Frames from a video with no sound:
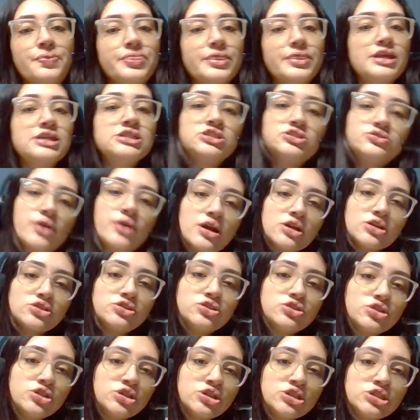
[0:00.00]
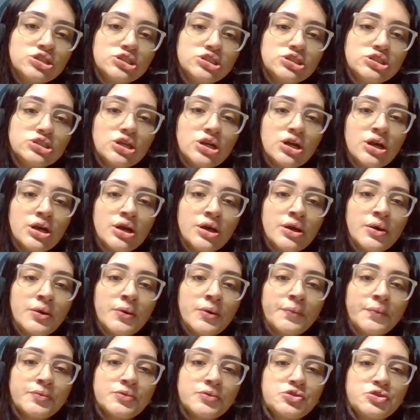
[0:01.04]
Instructors
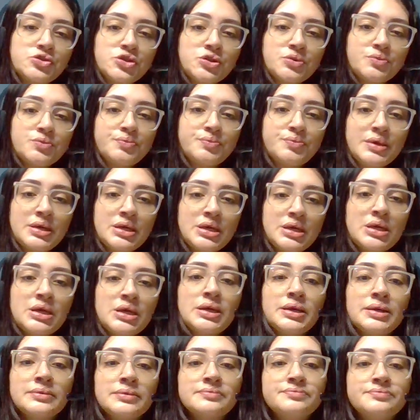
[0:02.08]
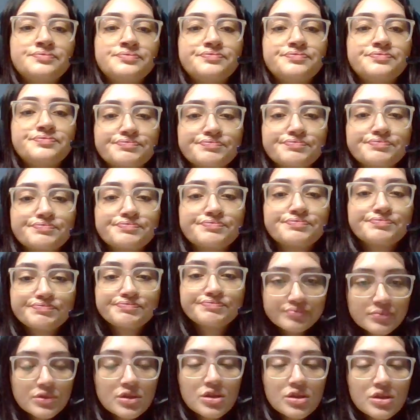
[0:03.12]
should be
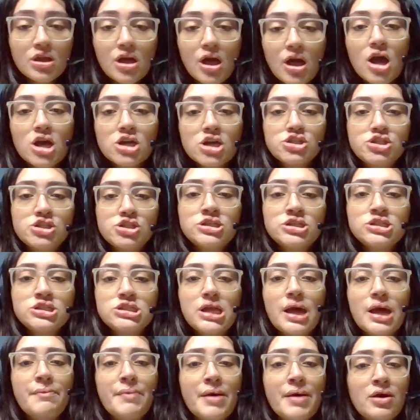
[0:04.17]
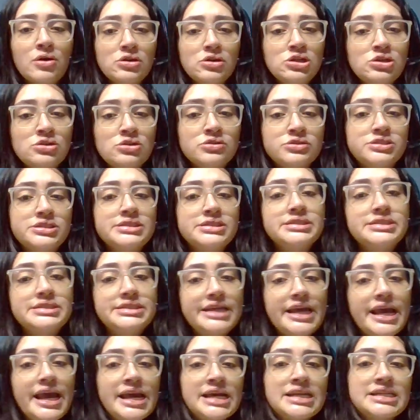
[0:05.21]
cautious about using
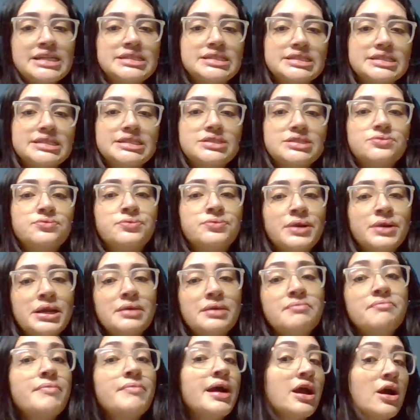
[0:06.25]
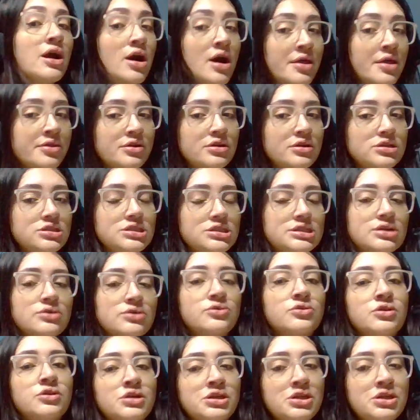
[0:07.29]
tests written by others,
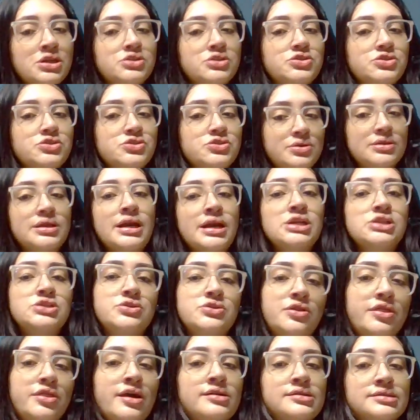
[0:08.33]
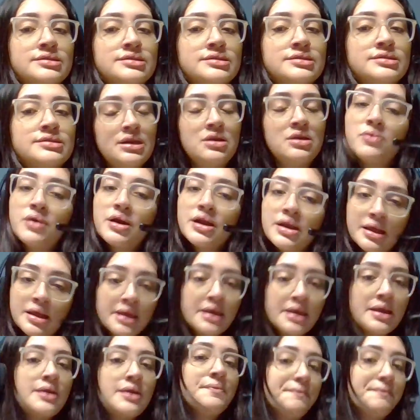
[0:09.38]
according to Clay 2001,
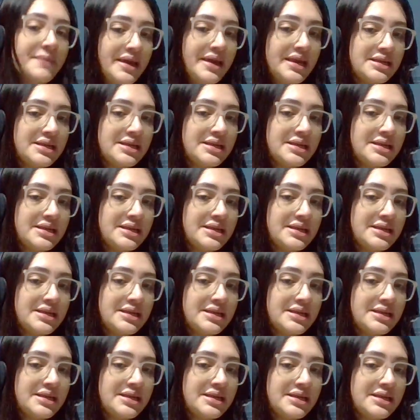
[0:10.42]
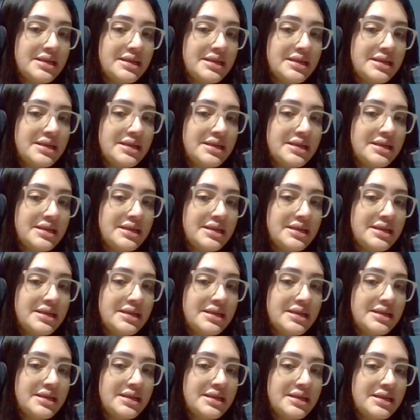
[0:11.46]
page 3.
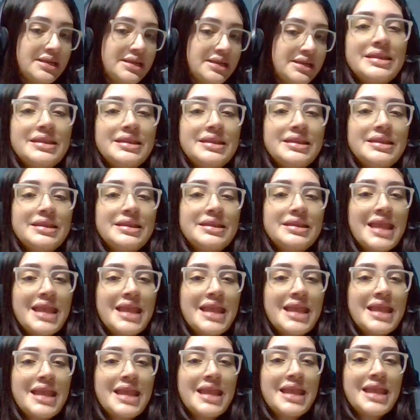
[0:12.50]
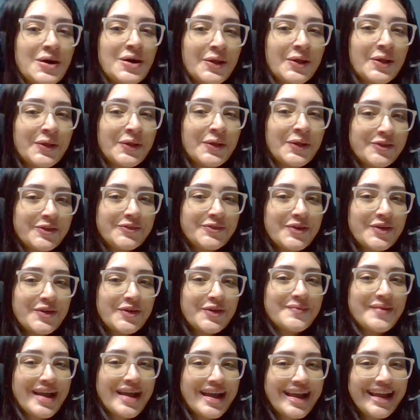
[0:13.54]
And that would be all
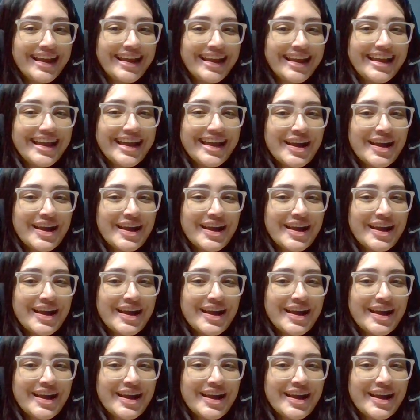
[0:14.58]
from my